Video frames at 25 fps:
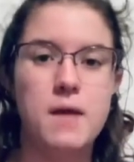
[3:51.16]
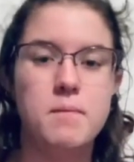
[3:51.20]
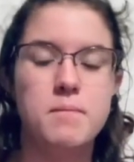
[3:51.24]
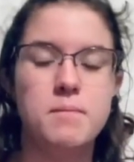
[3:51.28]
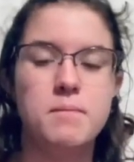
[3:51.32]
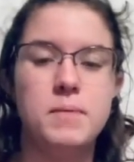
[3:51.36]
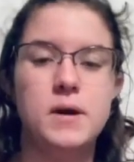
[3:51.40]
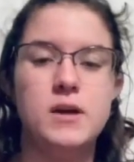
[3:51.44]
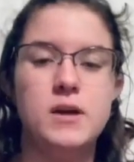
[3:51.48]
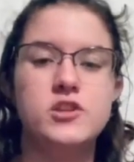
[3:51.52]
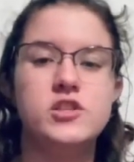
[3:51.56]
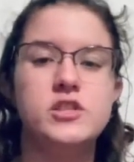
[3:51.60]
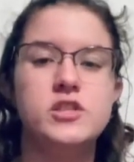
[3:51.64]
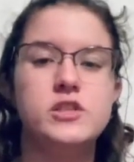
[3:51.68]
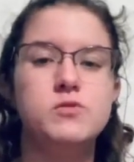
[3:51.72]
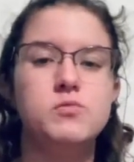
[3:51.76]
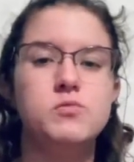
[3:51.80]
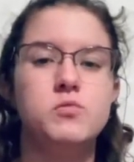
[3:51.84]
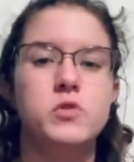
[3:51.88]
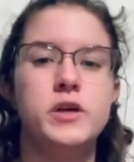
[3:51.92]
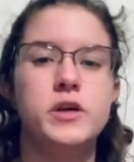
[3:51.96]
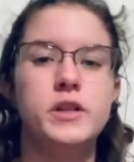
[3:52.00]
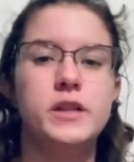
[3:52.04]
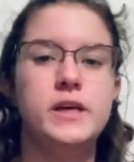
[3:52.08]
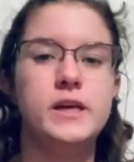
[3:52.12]
but she's
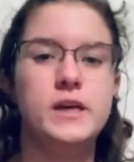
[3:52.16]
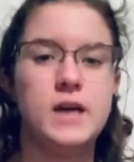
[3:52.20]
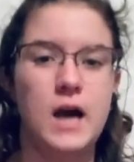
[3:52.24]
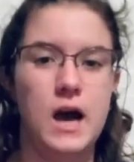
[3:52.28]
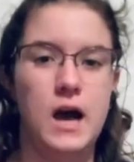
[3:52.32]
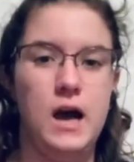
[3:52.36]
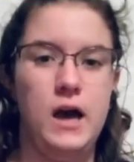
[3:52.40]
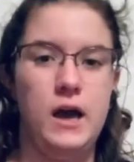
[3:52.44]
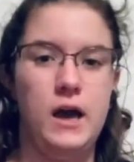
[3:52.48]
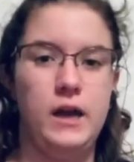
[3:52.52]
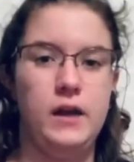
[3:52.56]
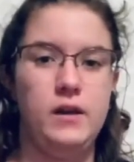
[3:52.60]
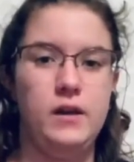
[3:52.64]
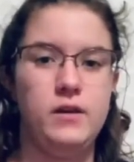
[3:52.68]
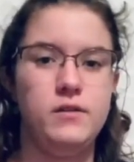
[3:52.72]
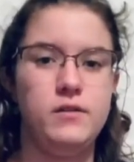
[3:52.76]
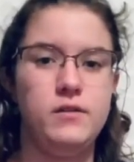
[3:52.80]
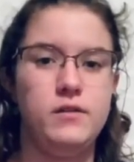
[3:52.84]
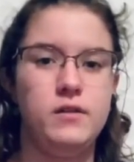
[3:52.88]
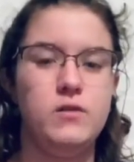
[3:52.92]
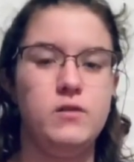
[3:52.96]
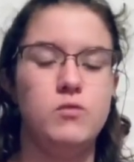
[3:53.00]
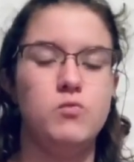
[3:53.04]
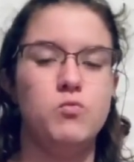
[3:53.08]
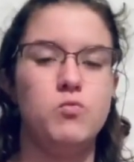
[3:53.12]
really kind
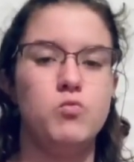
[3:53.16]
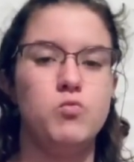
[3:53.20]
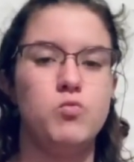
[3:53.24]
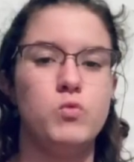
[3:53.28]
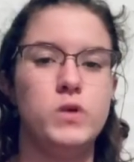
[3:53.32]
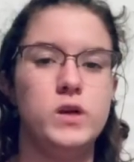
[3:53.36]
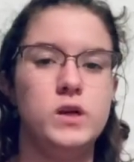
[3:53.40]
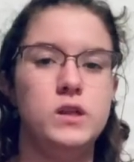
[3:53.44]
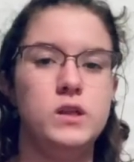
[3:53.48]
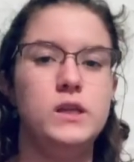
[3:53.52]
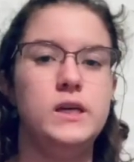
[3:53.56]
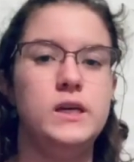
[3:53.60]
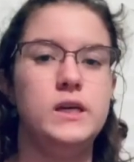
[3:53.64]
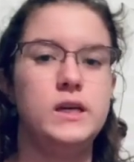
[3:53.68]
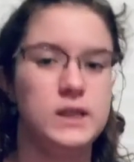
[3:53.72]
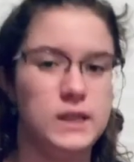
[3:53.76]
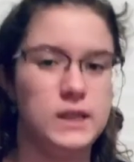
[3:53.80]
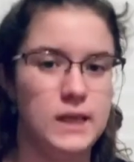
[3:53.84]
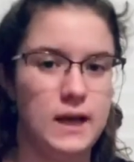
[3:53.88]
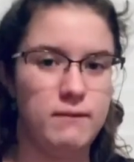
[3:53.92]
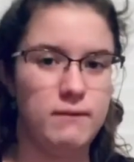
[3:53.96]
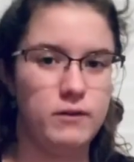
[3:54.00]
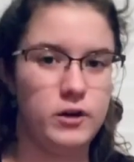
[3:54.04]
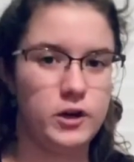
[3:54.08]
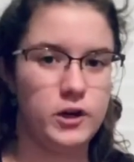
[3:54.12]
and really
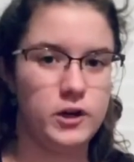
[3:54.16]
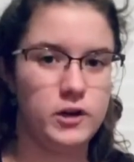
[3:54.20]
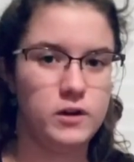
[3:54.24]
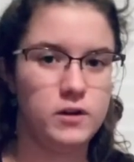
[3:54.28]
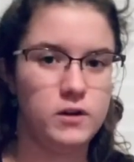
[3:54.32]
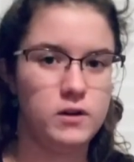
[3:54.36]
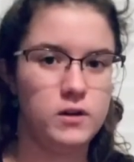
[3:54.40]
clever.